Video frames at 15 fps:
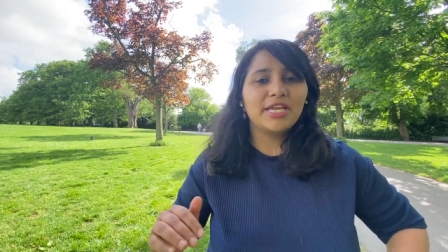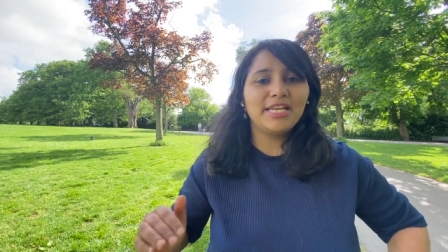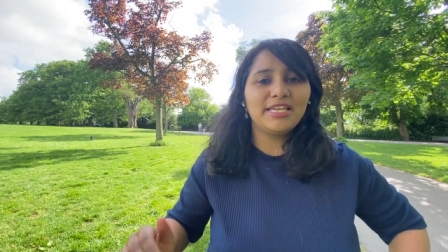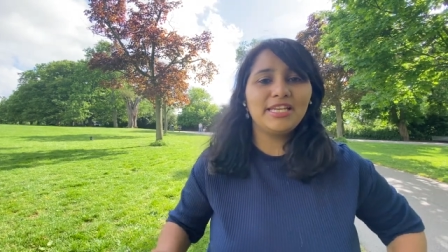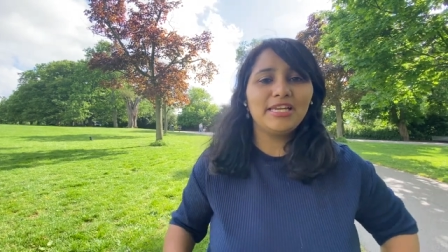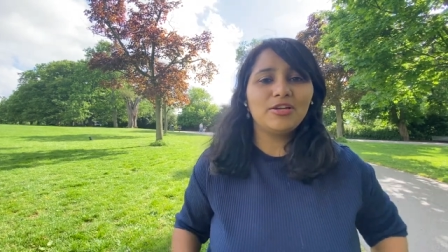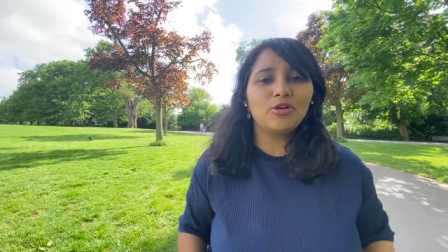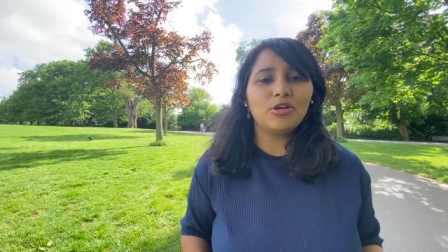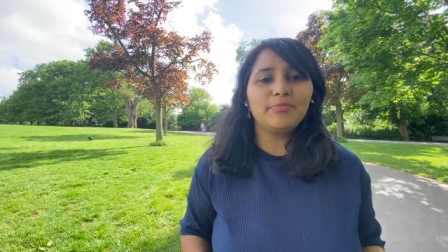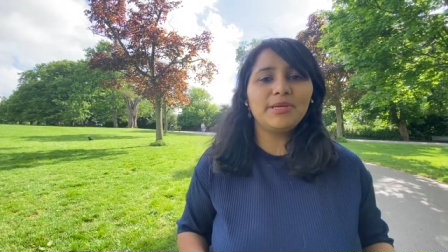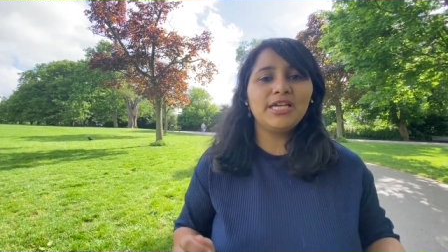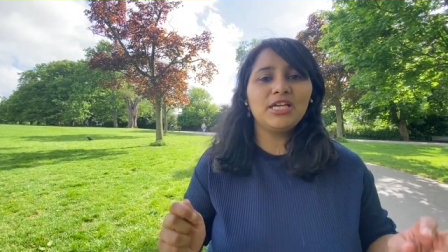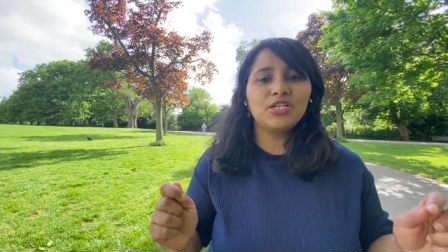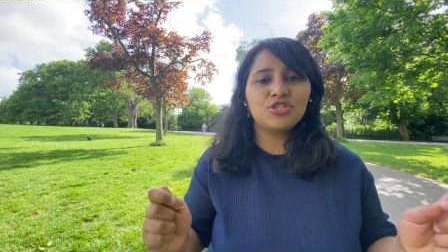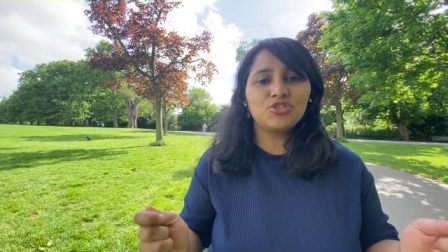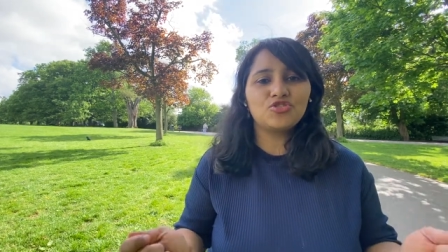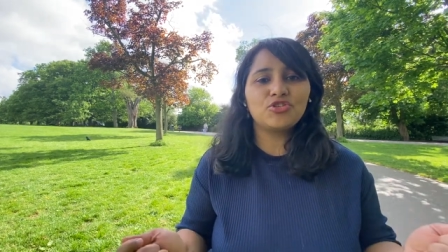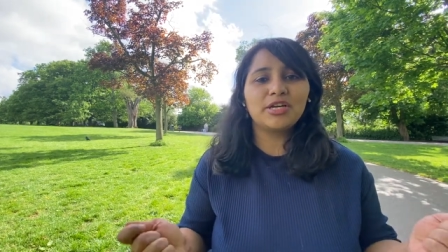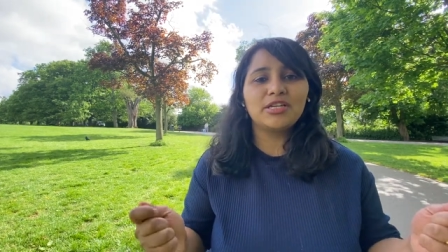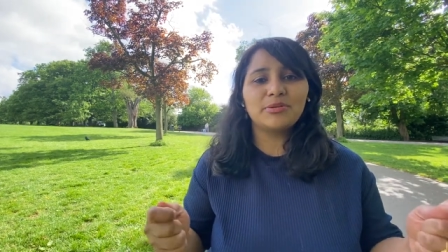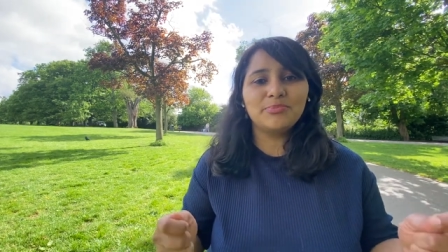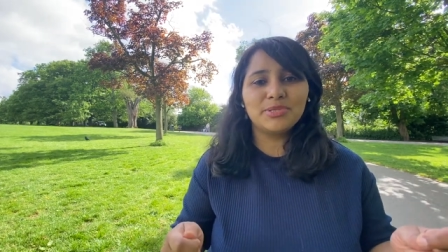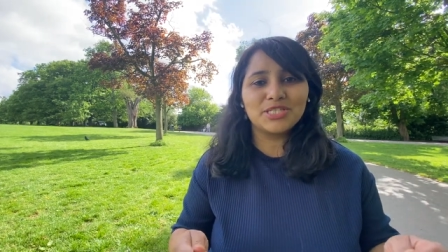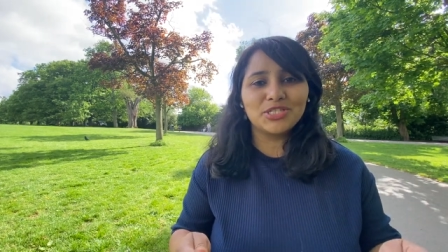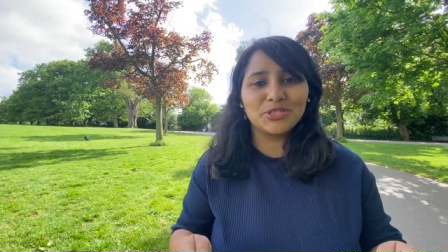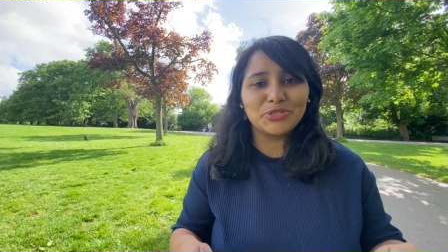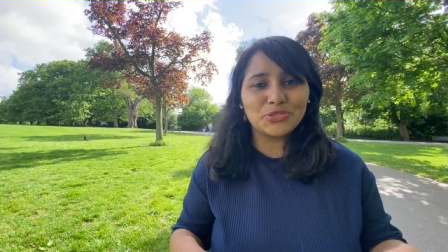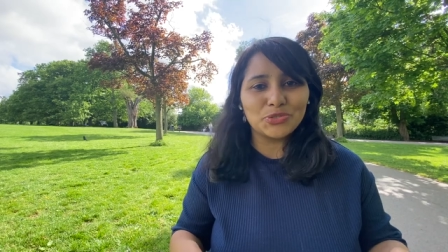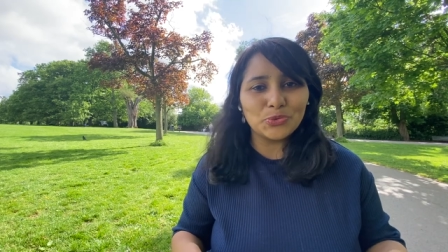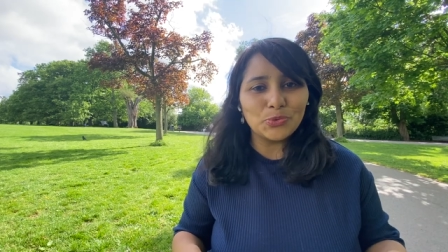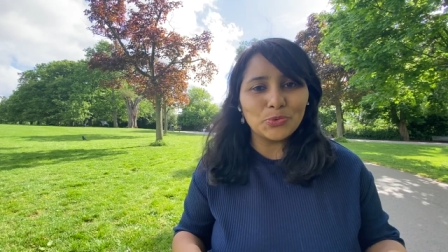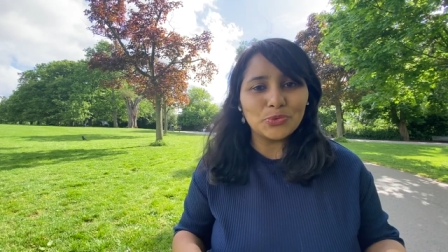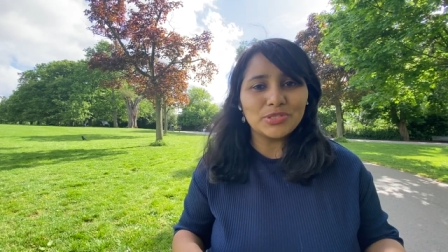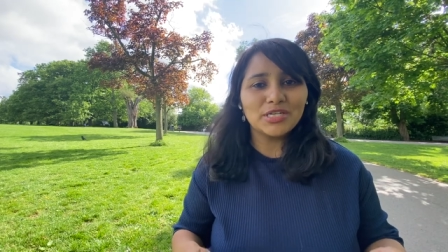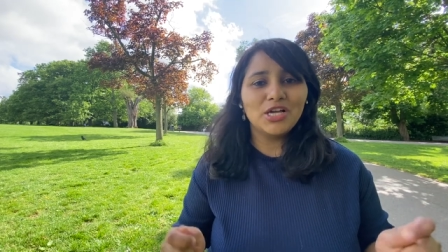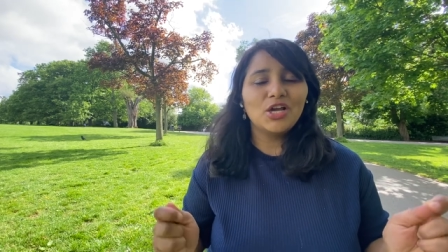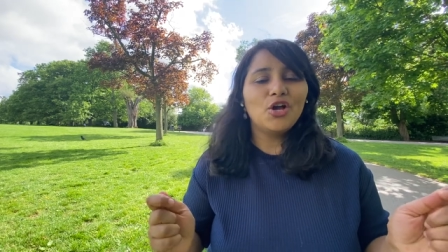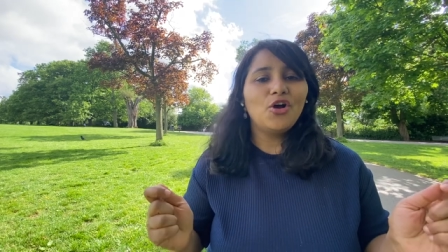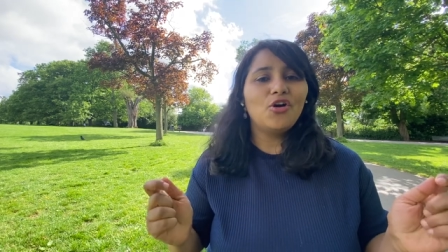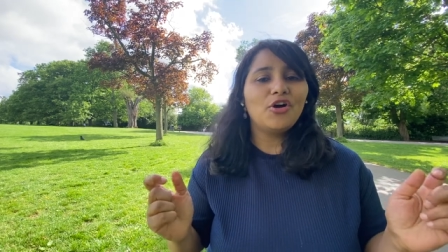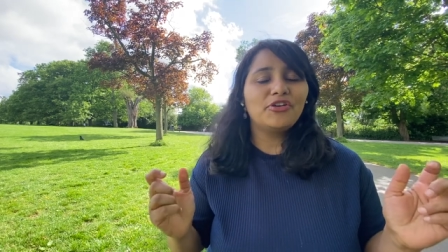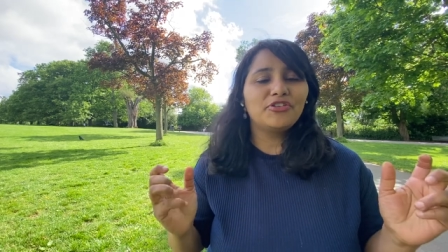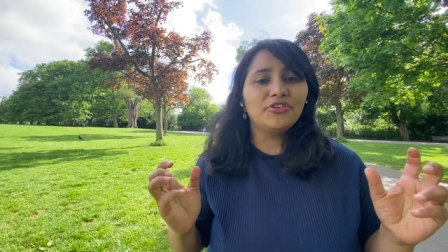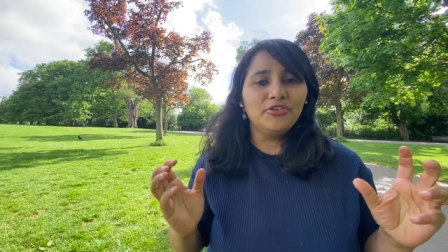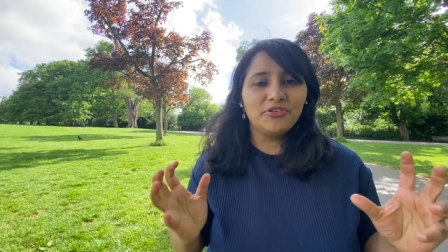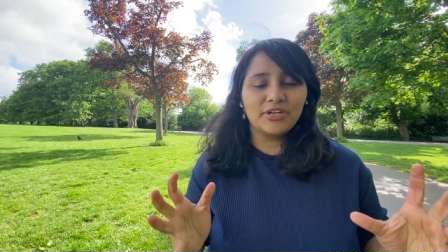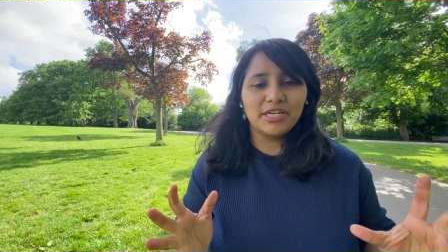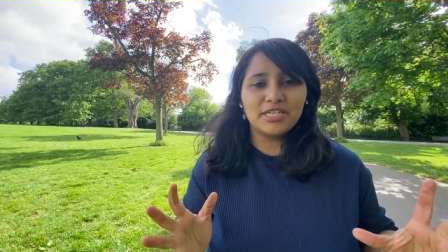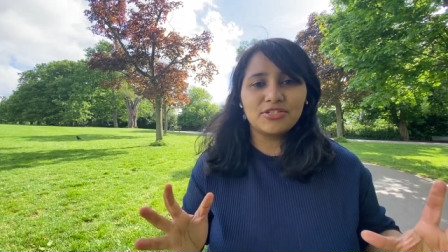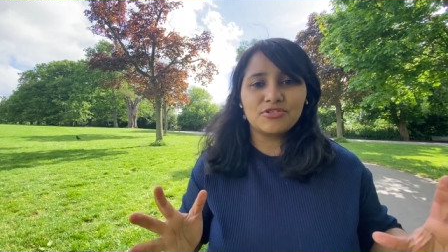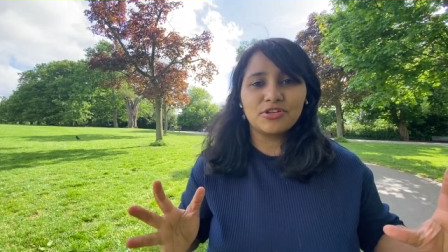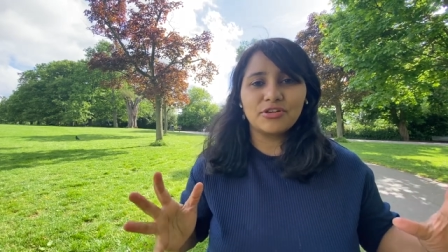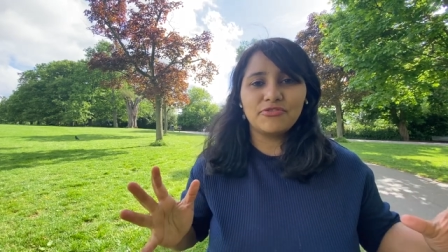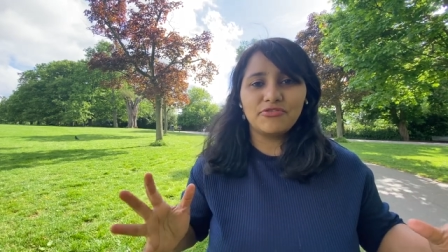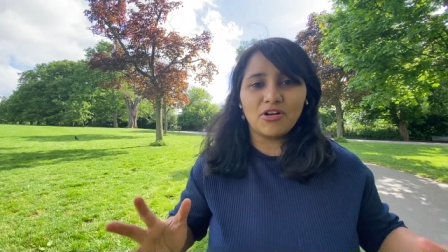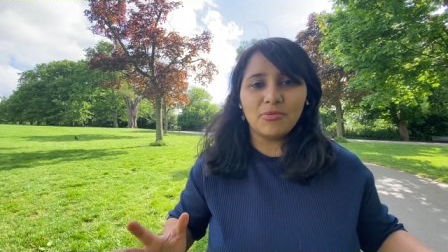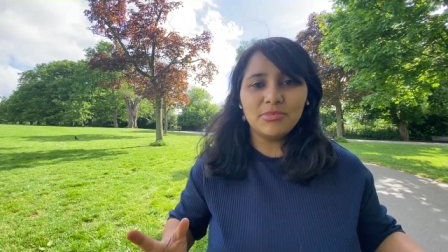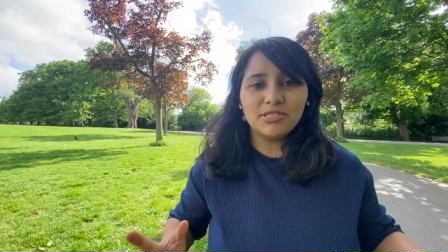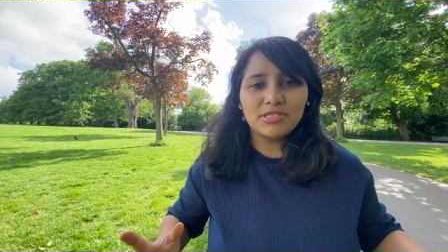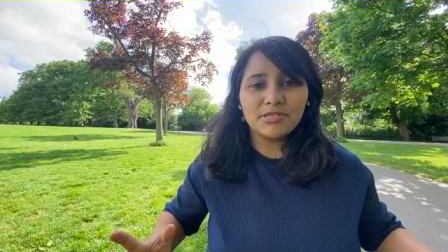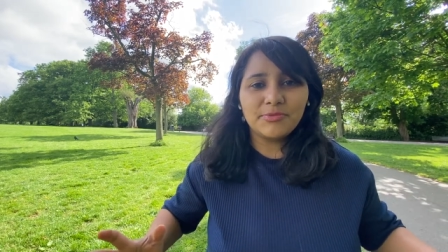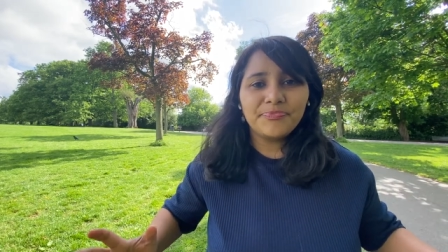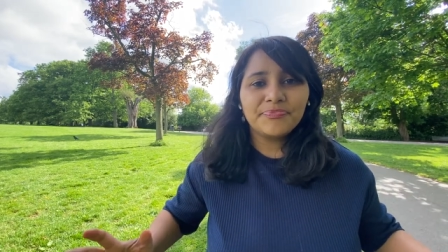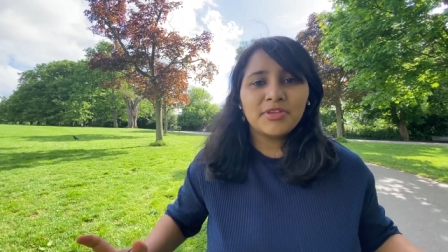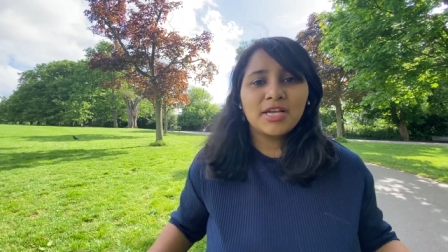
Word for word: it need not be strict business suit or, you know, really strict formals.